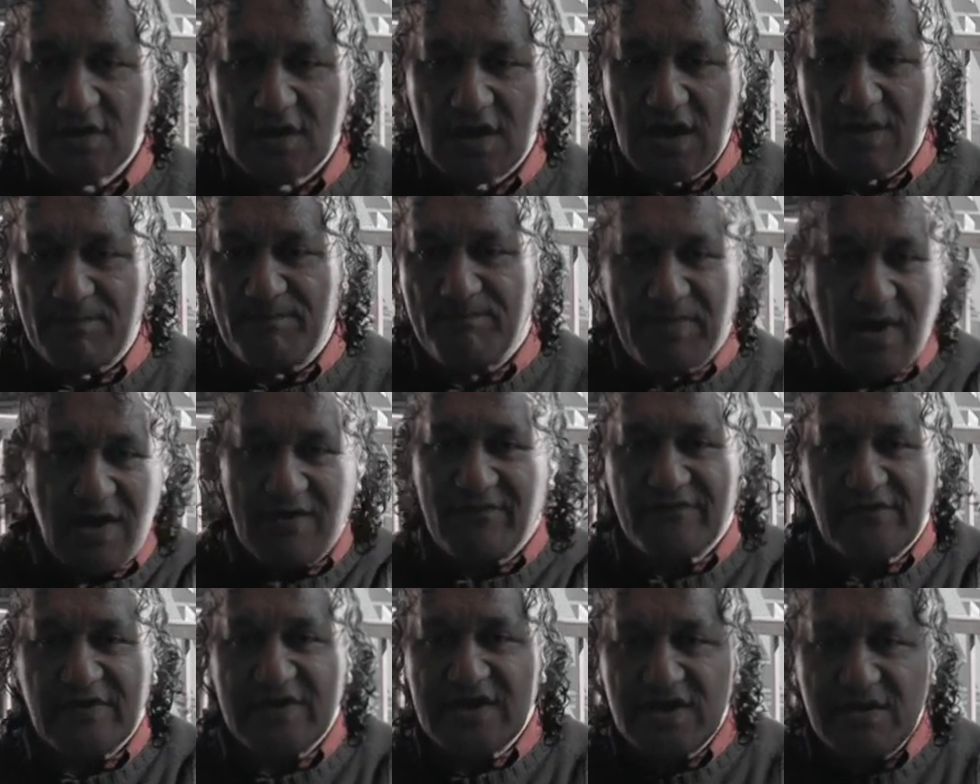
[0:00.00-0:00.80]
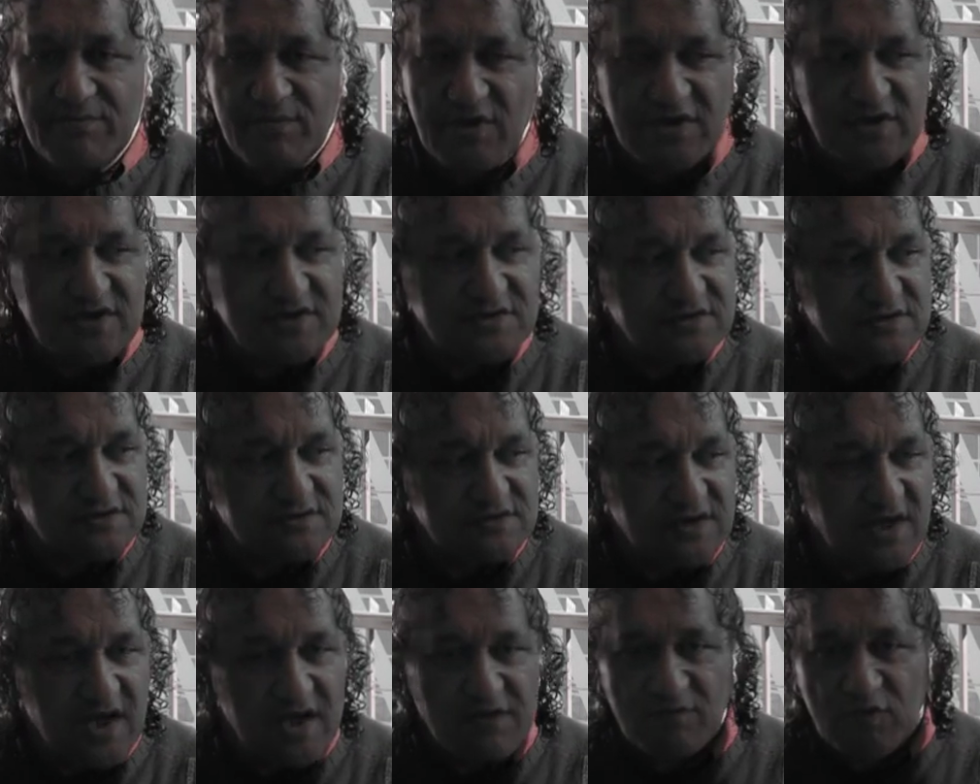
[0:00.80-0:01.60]
above anybody's
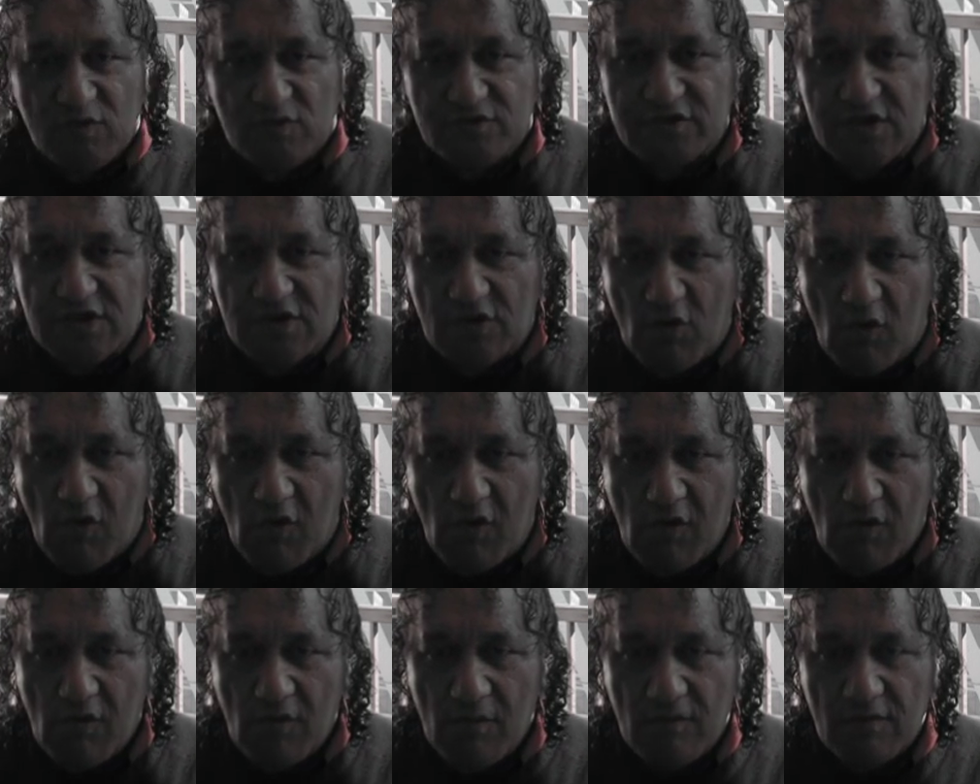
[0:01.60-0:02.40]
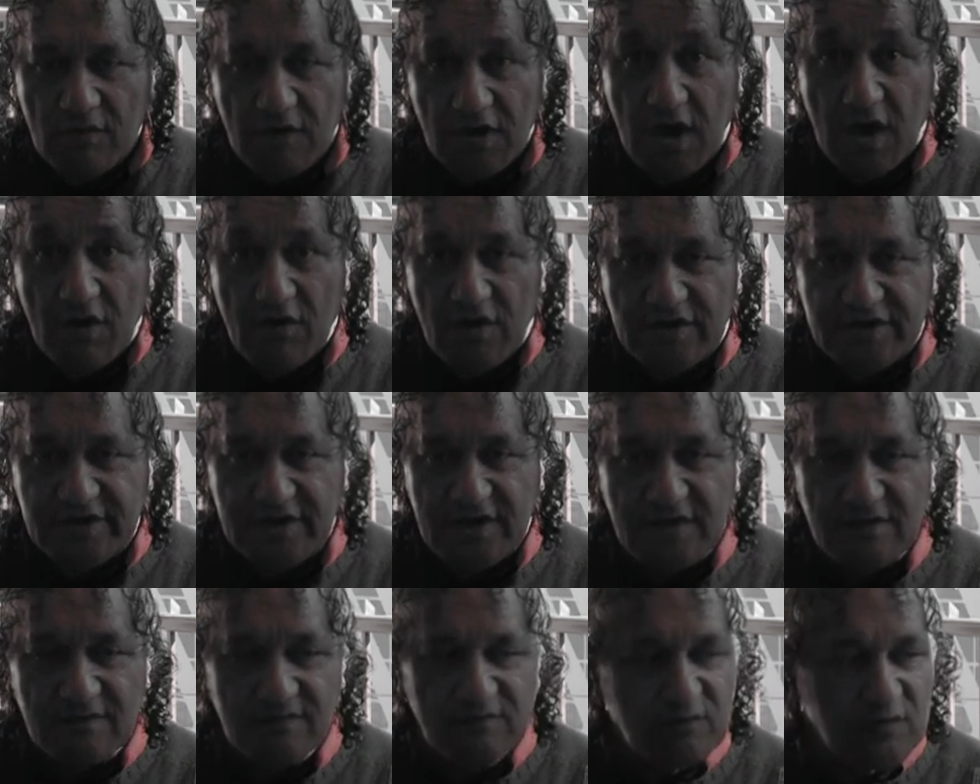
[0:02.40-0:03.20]
Admiralty law, lower
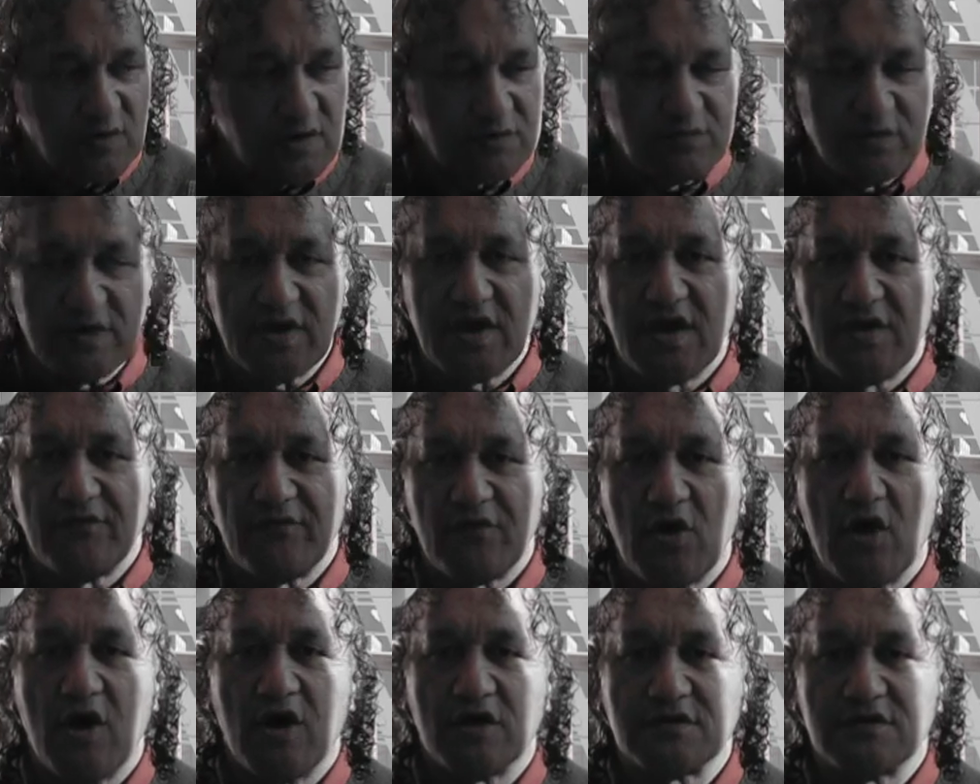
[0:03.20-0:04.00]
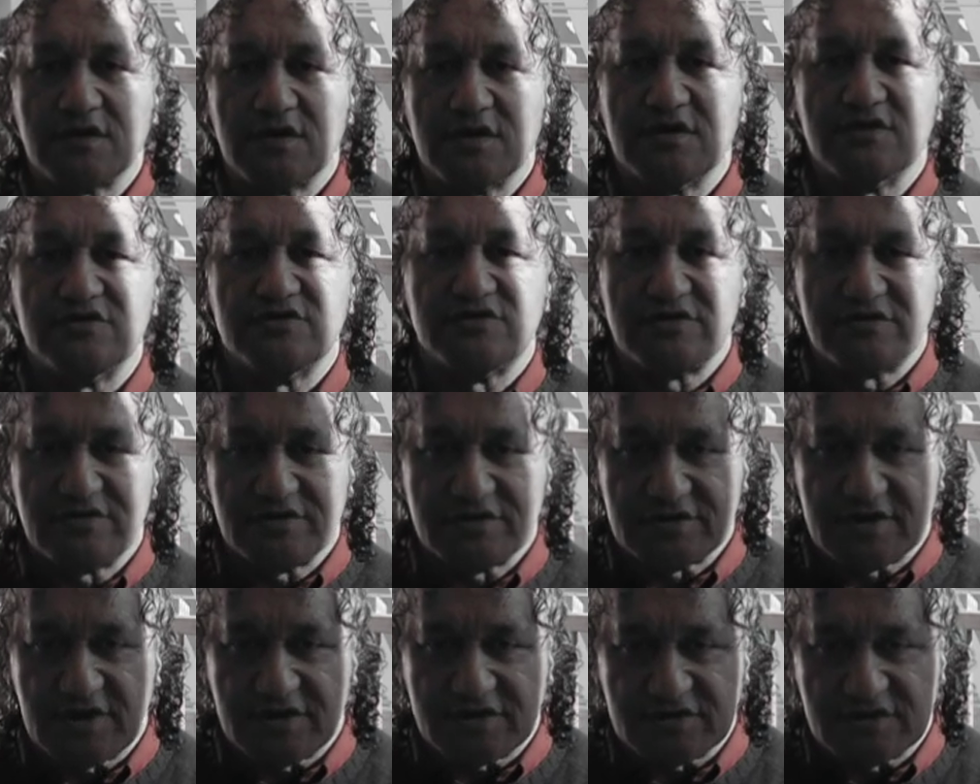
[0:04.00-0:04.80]
than what we have got in
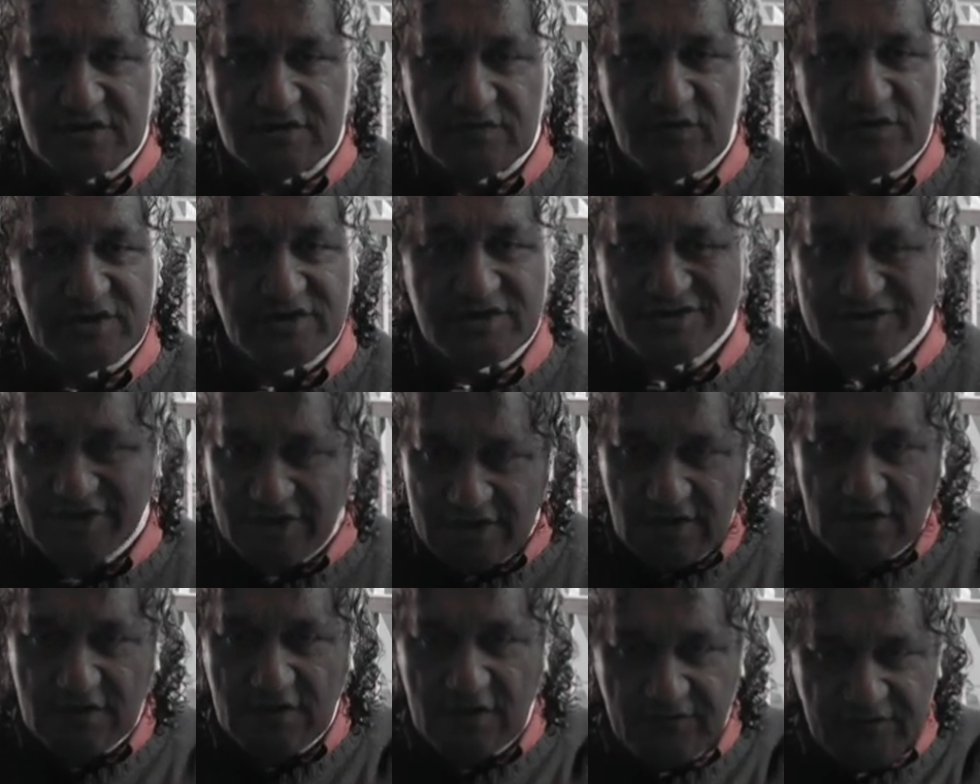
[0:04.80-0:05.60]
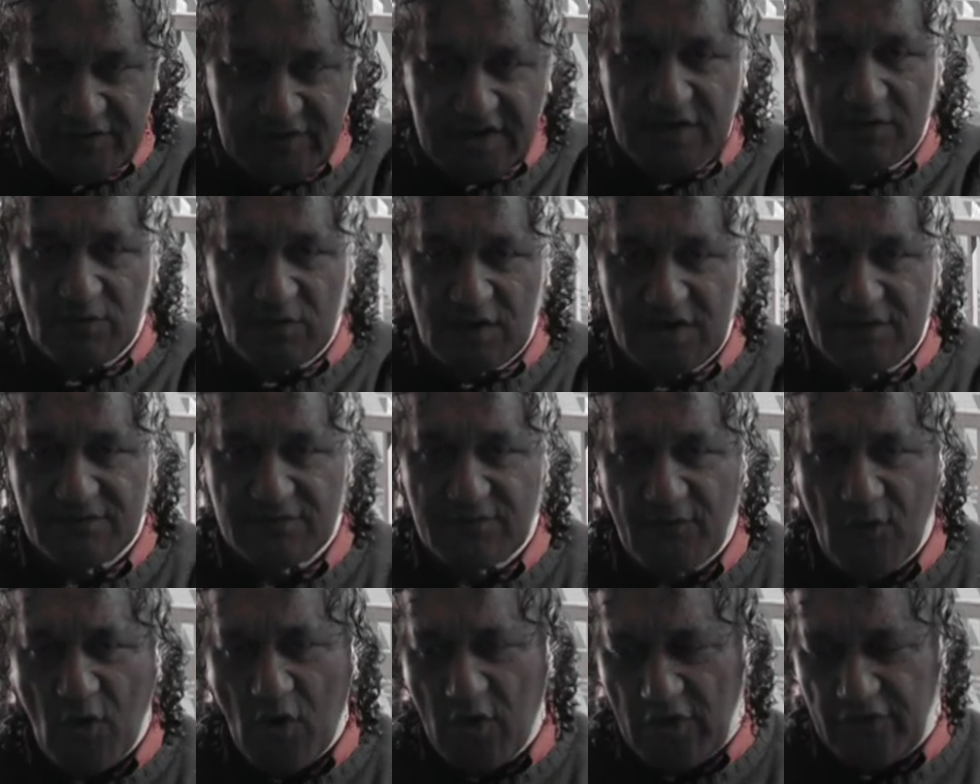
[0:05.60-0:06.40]
jurisdiction with the seal of King William
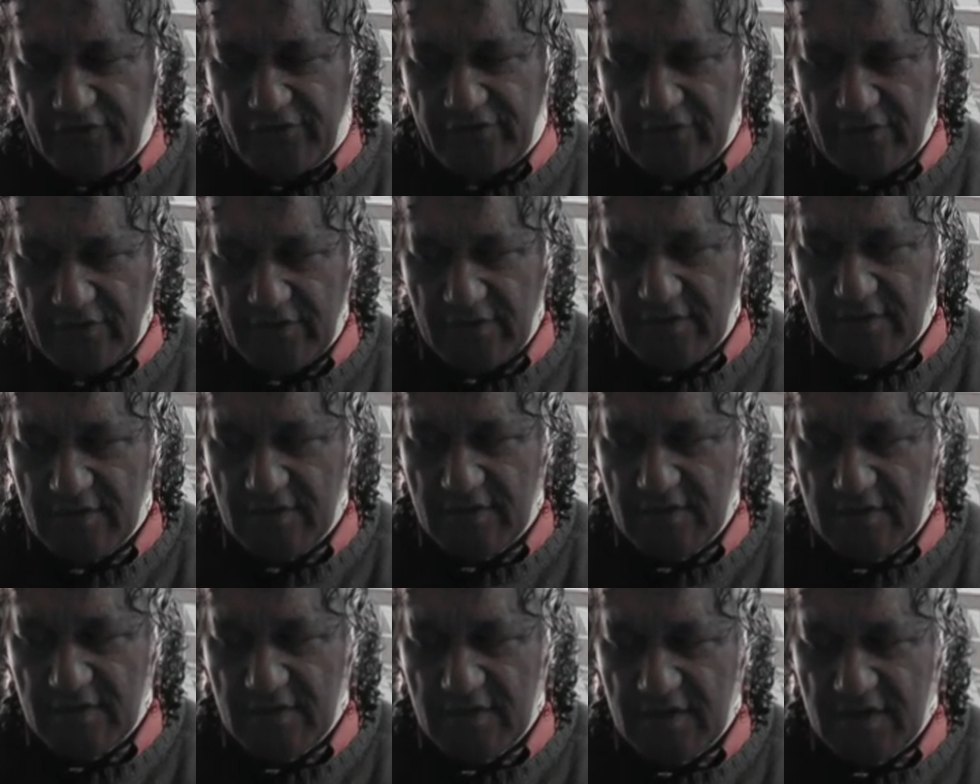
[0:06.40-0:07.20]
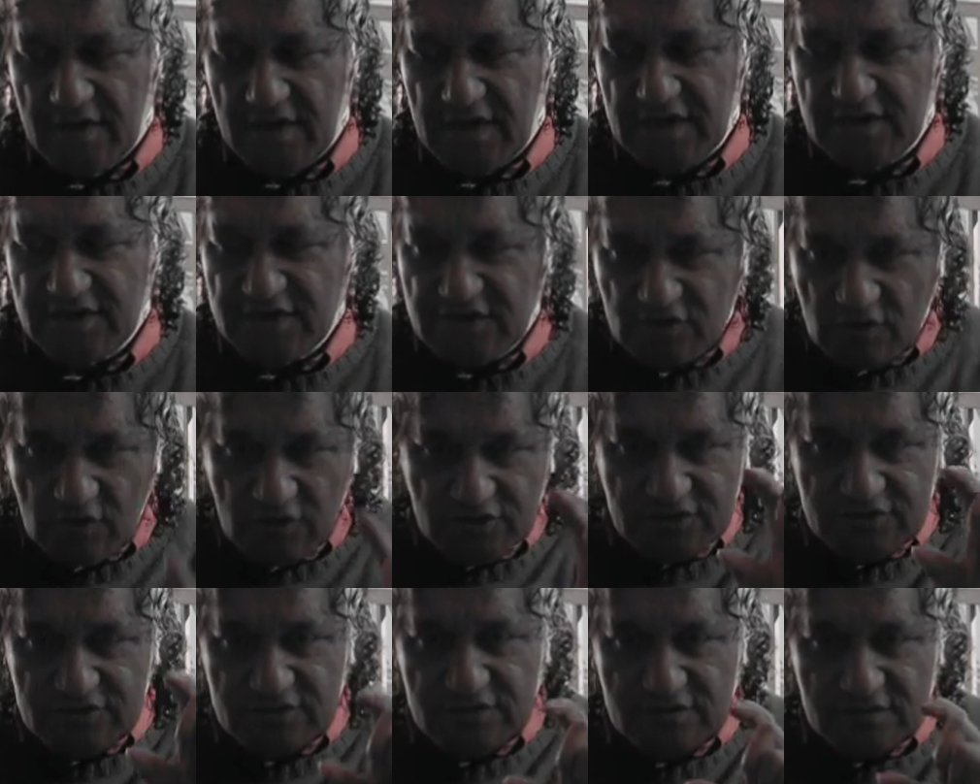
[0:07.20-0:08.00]
IV and his
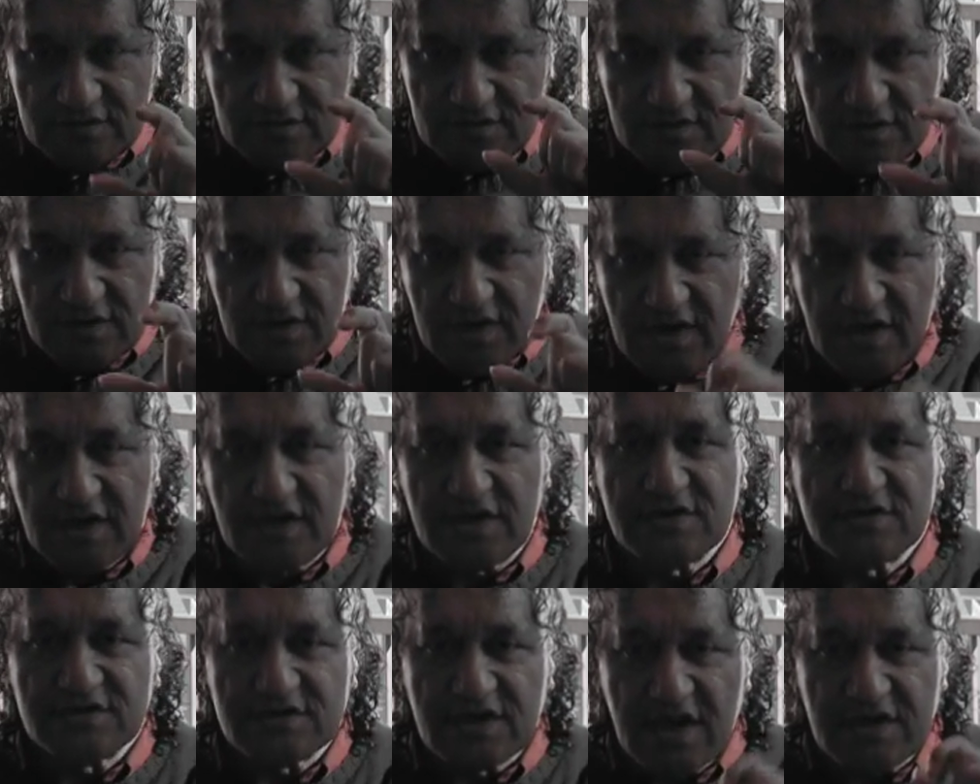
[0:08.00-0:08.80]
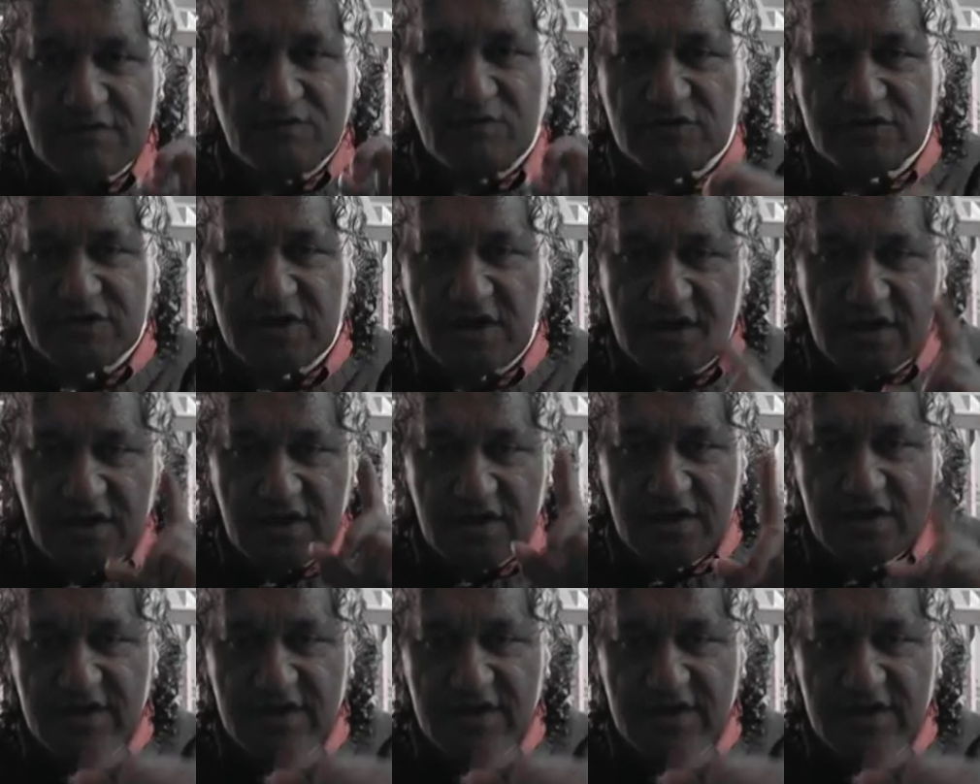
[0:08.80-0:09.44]
horse and his Admiralty.